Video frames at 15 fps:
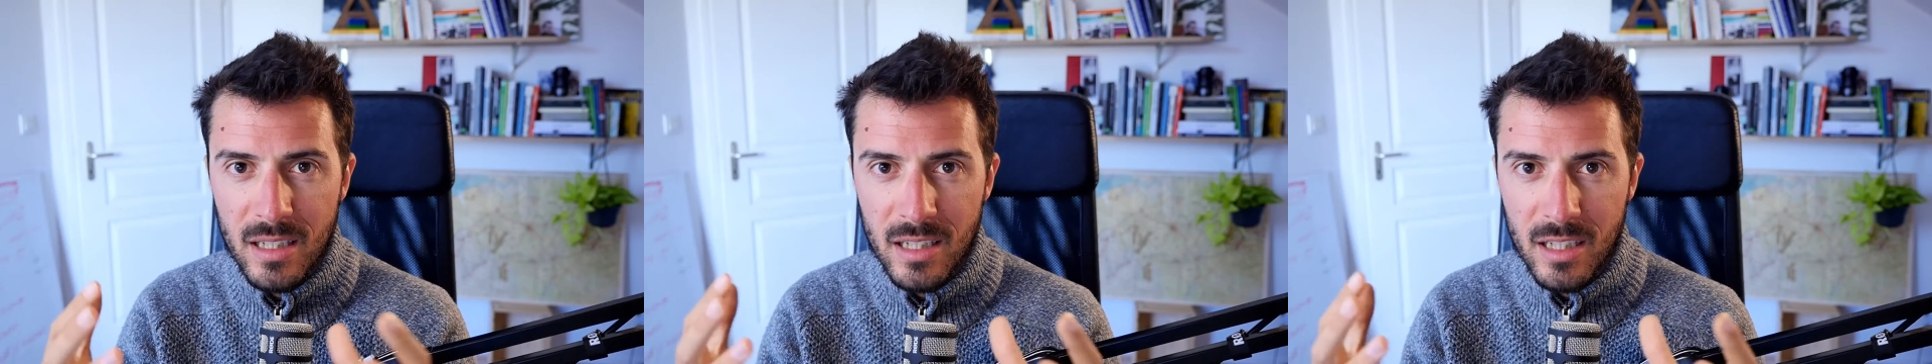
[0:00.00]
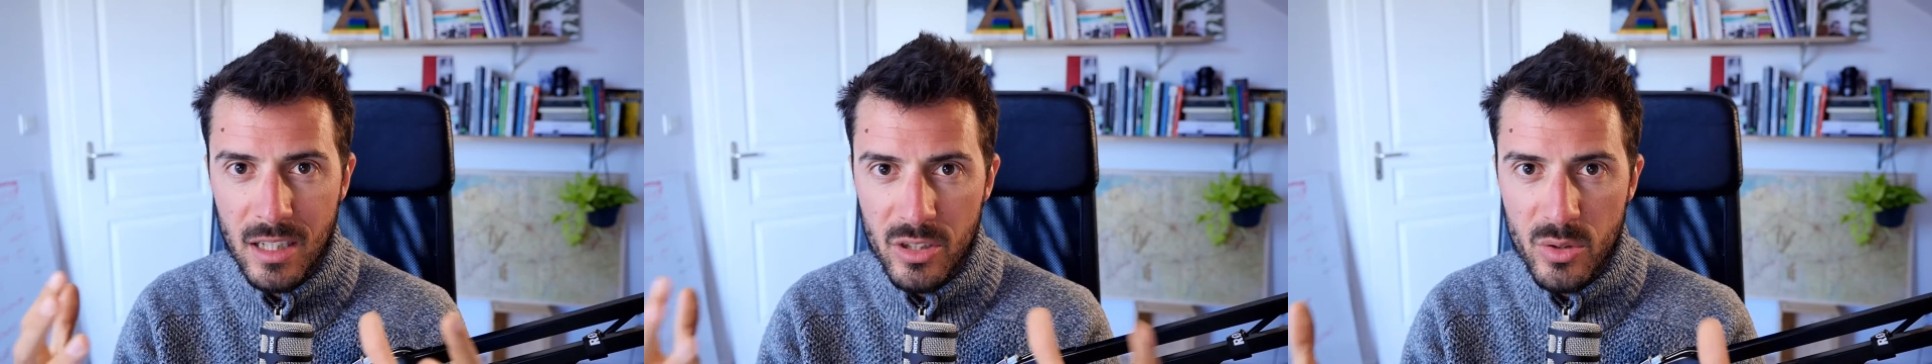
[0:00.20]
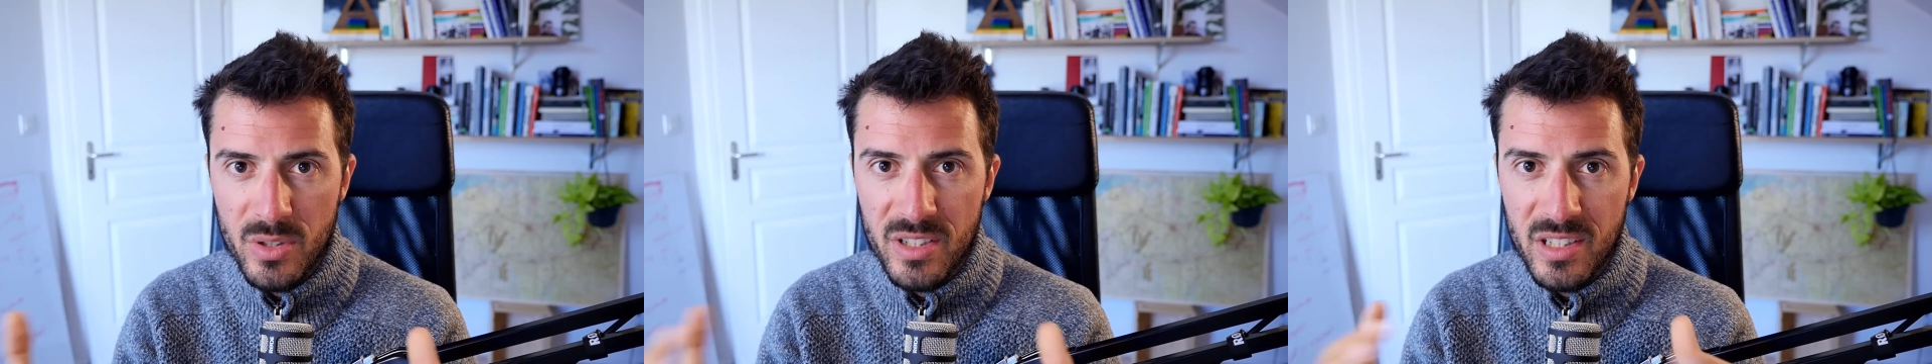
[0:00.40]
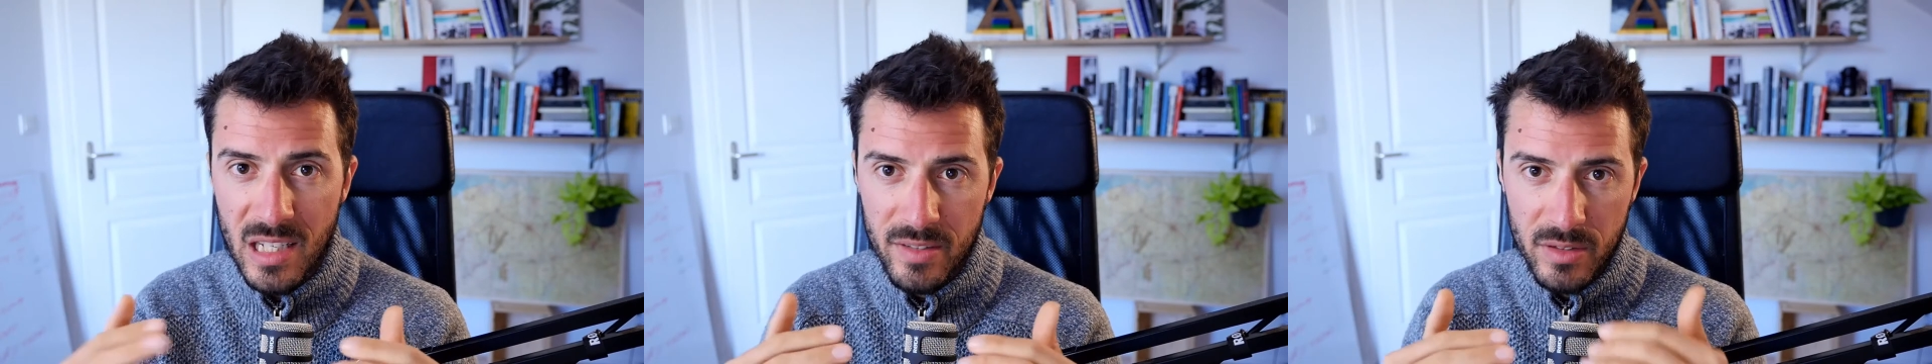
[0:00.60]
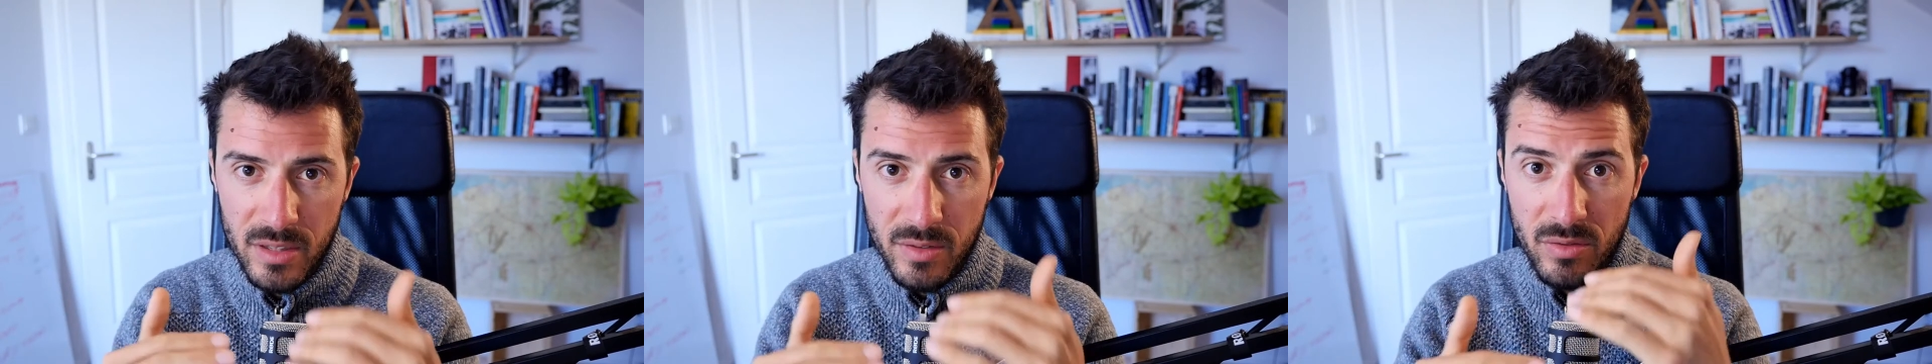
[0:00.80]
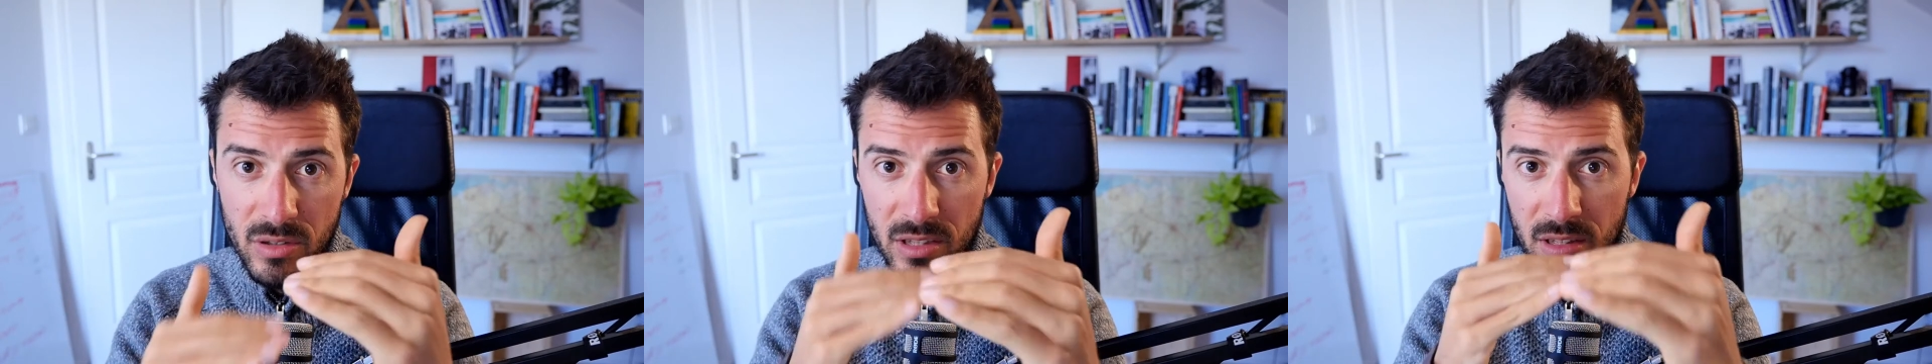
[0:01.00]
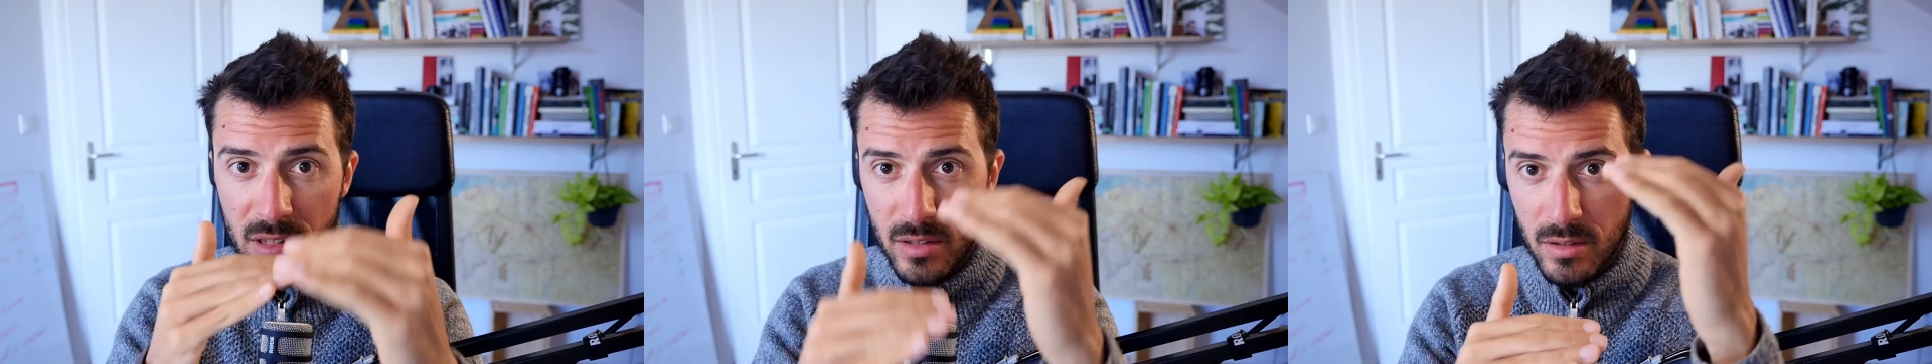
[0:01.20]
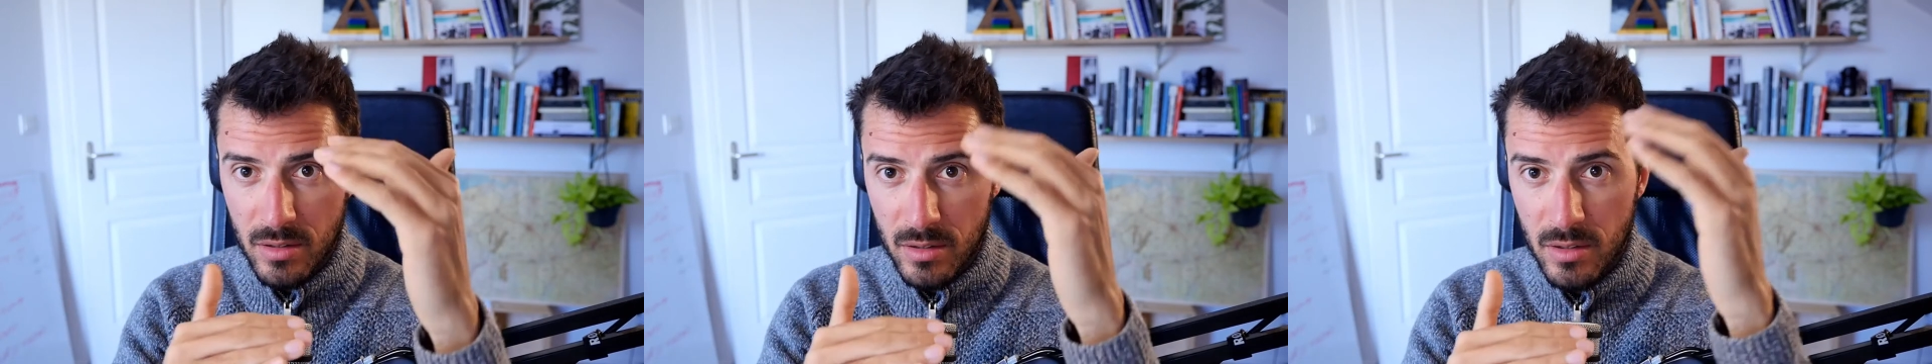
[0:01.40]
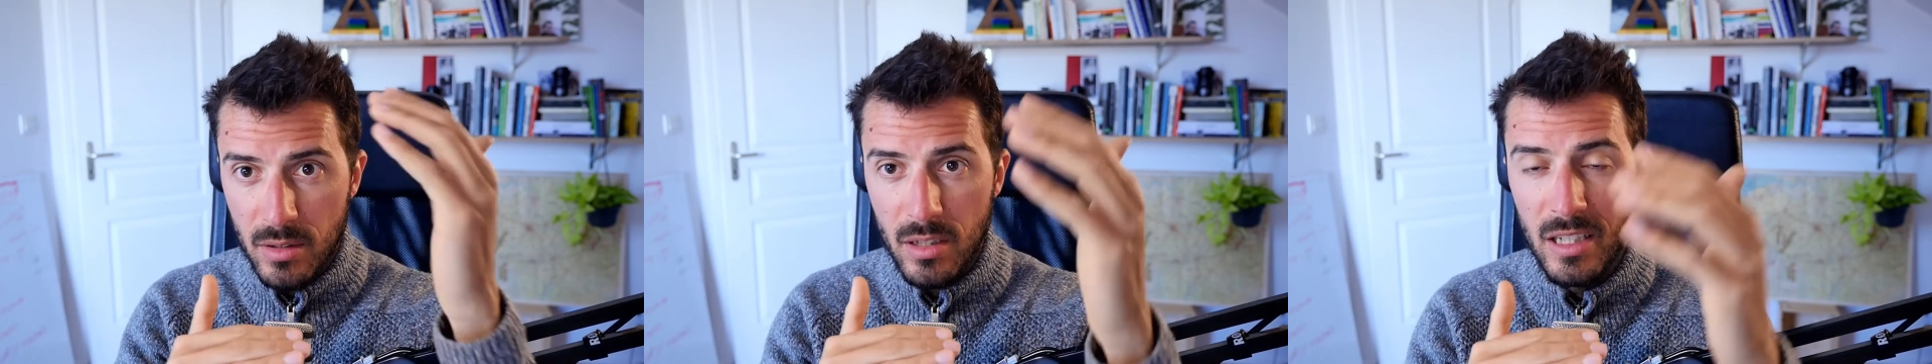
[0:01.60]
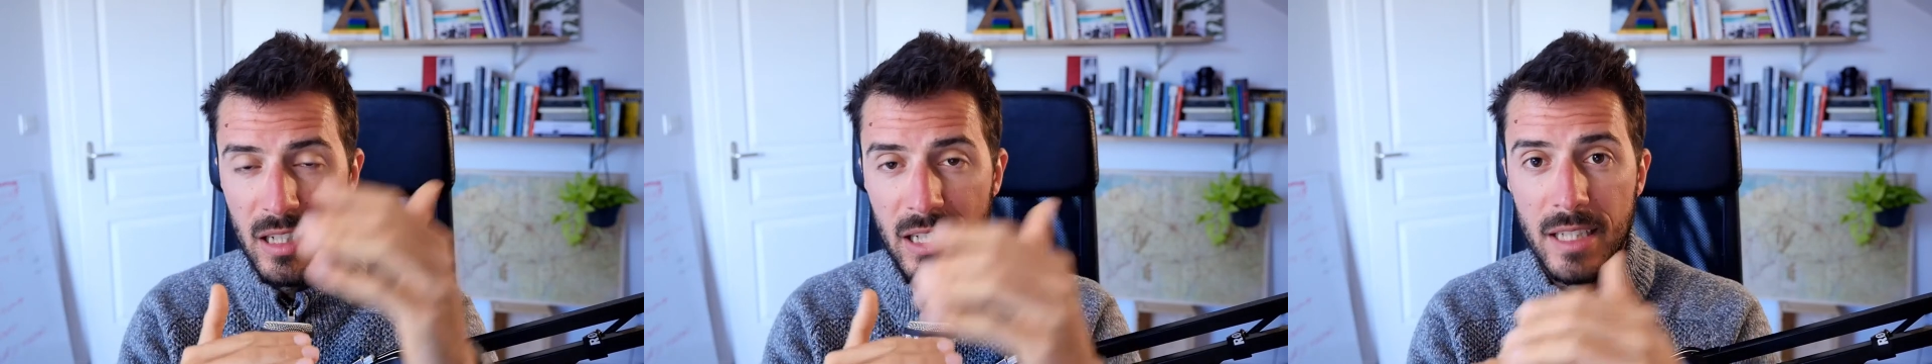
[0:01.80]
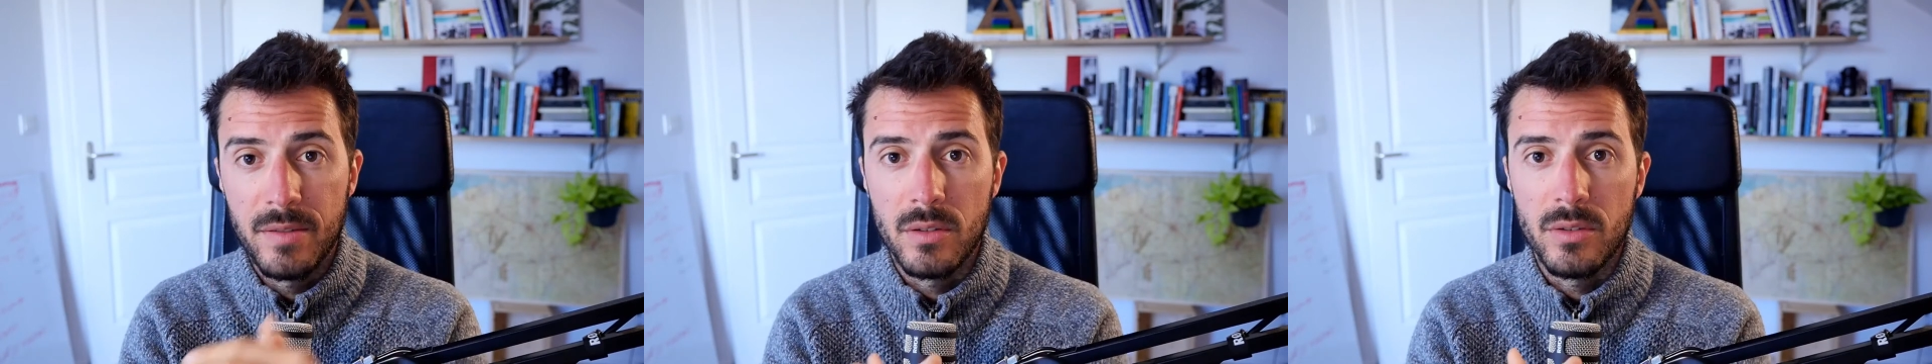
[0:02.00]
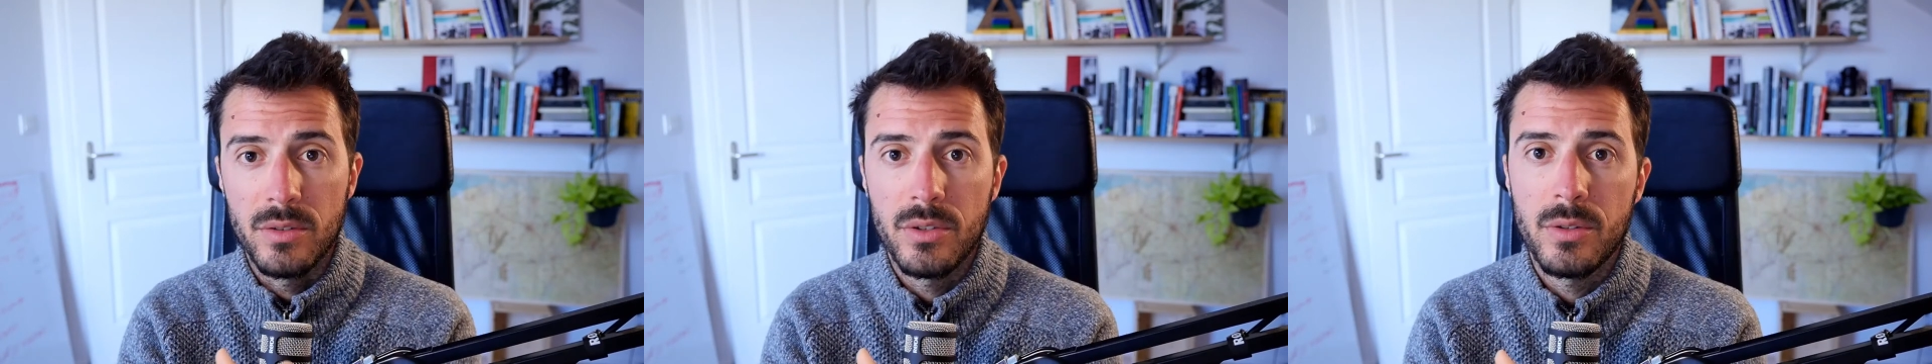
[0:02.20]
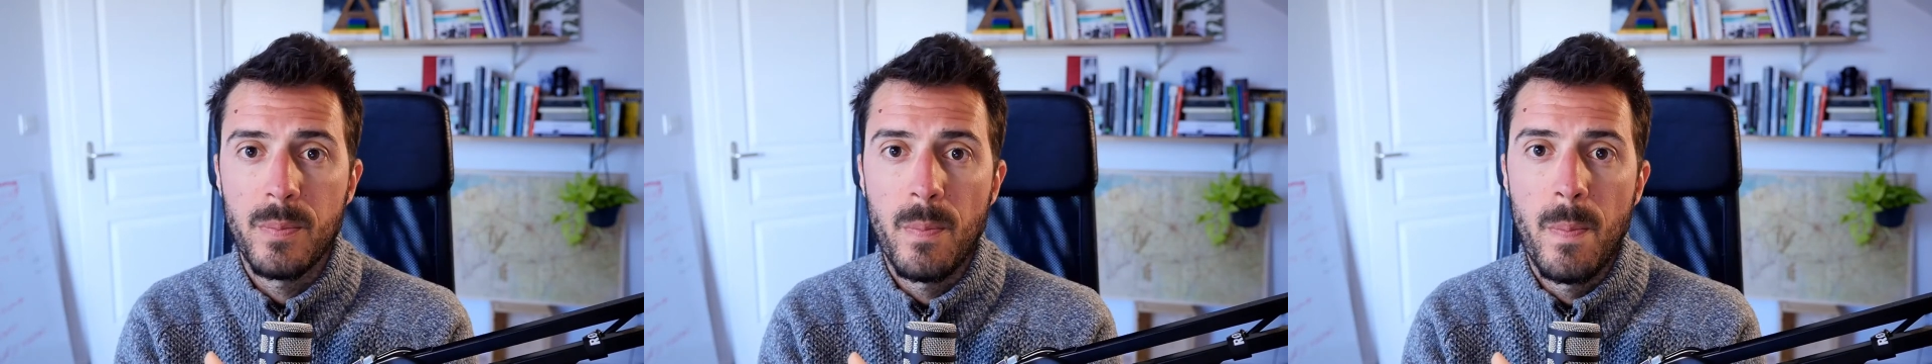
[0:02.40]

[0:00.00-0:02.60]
countries have different levels.